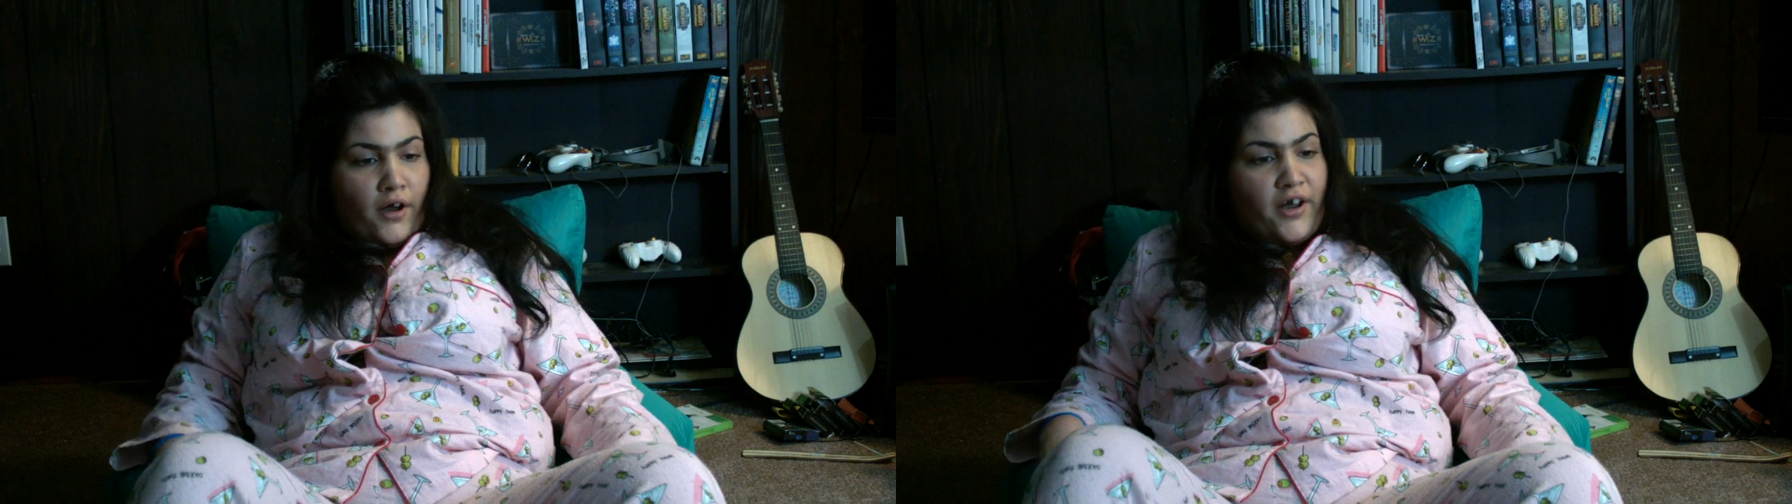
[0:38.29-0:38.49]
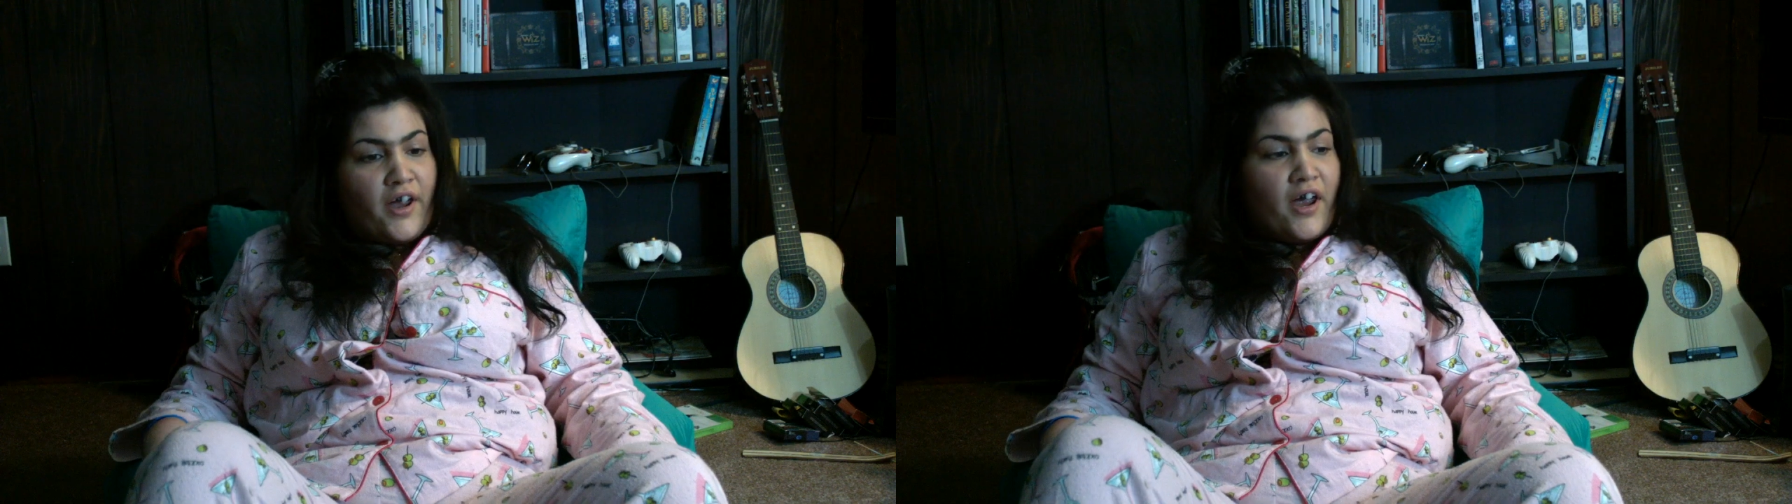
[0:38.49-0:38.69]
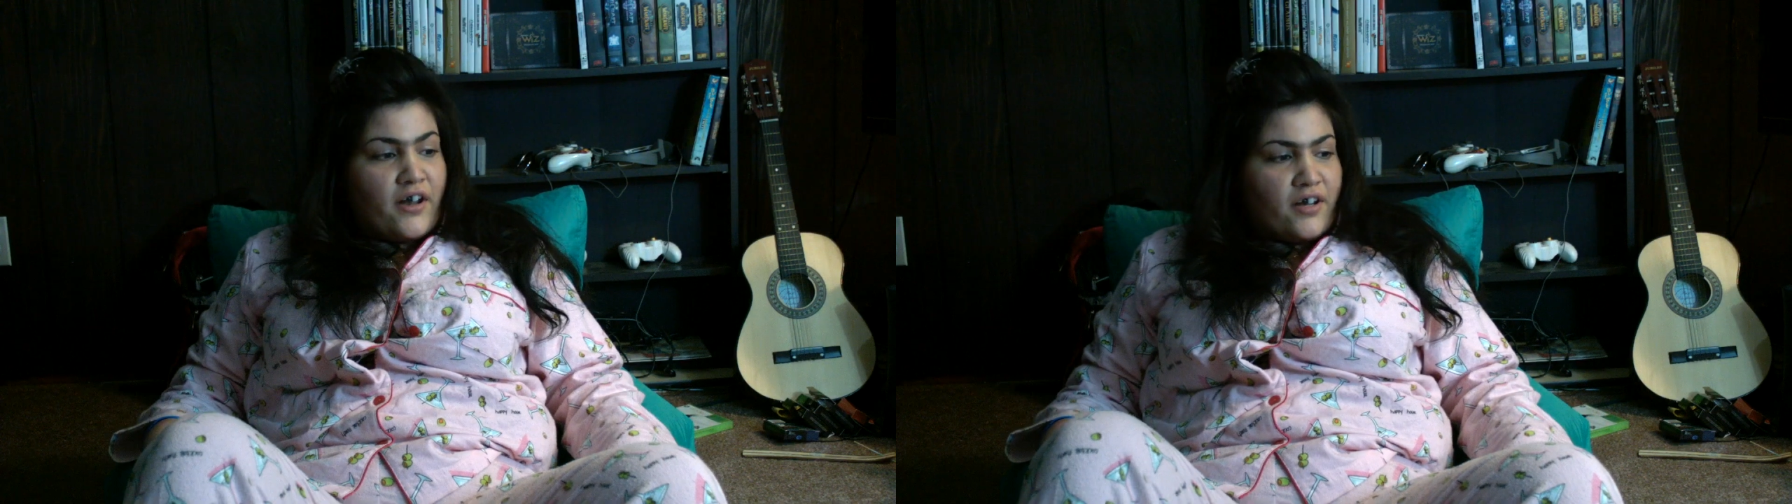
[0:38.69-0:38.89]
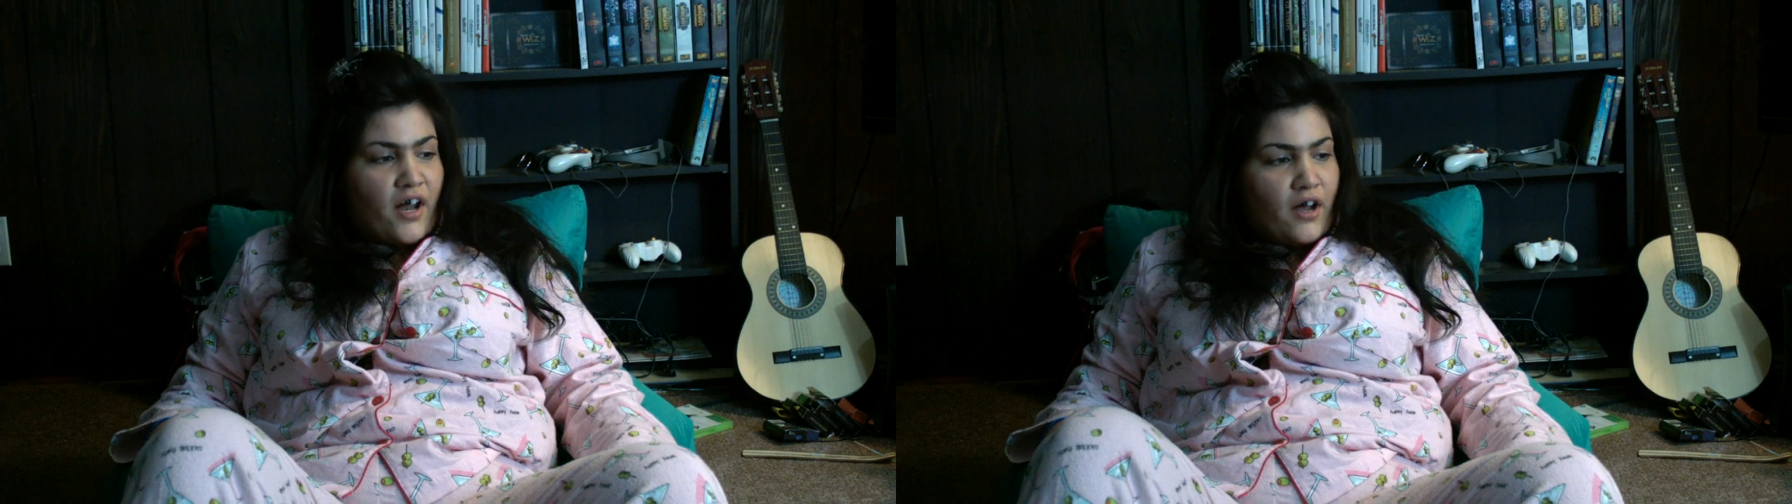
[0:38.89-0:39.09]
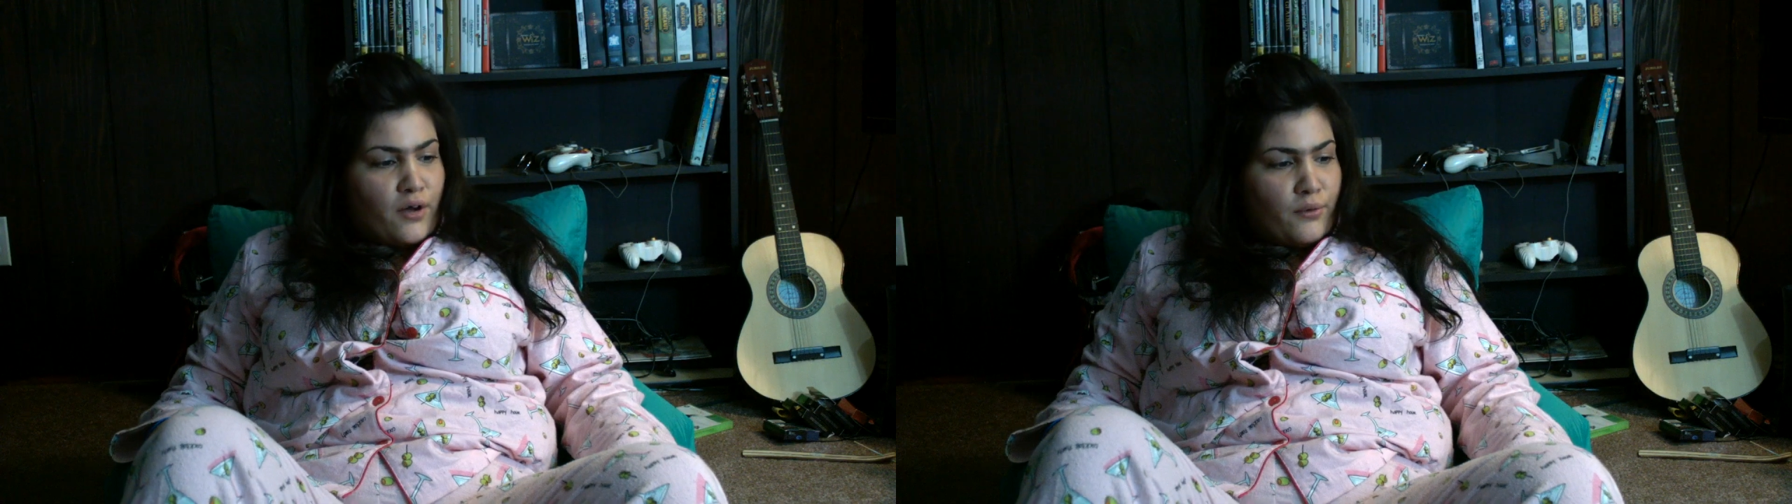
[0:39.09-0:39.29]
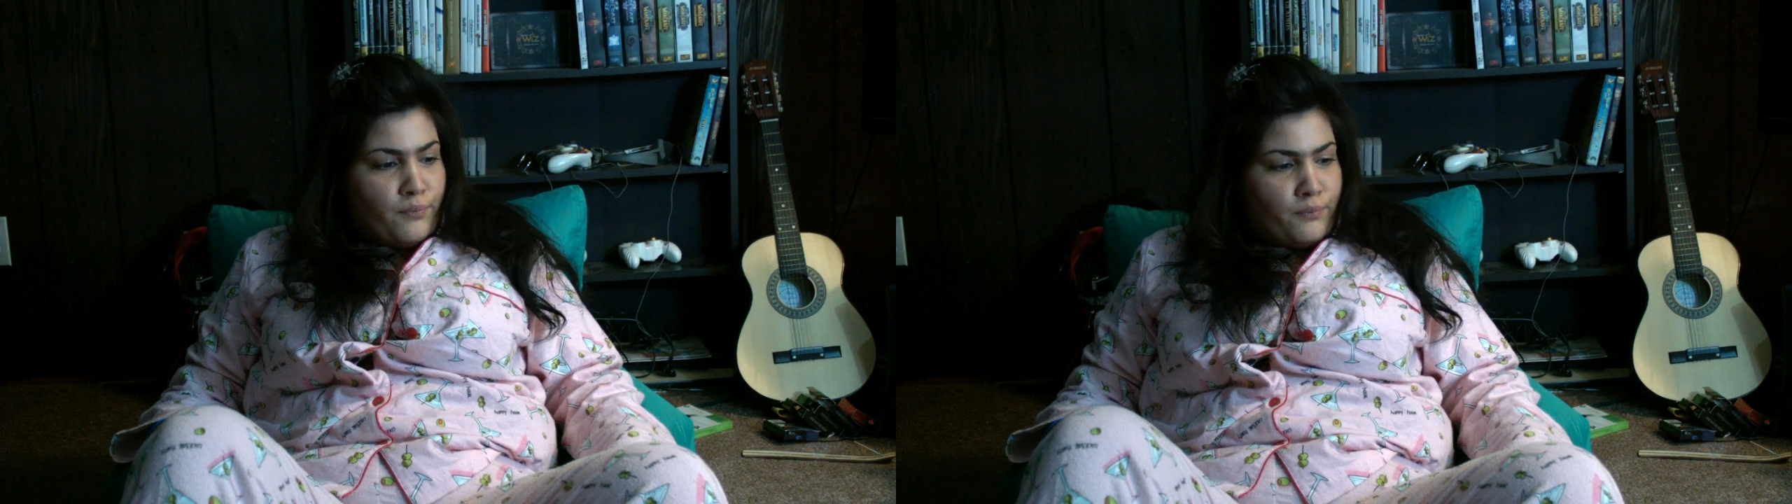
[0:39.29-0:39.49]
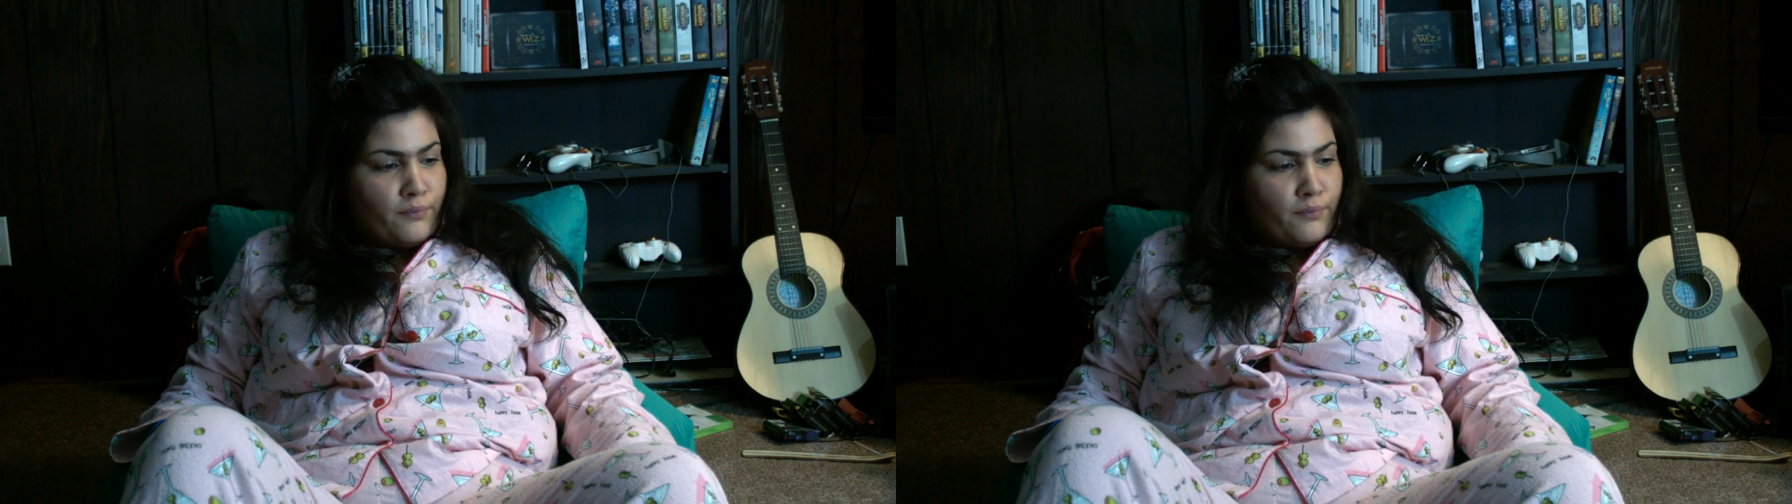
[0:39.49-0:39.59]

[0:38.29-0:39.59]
Yes, um,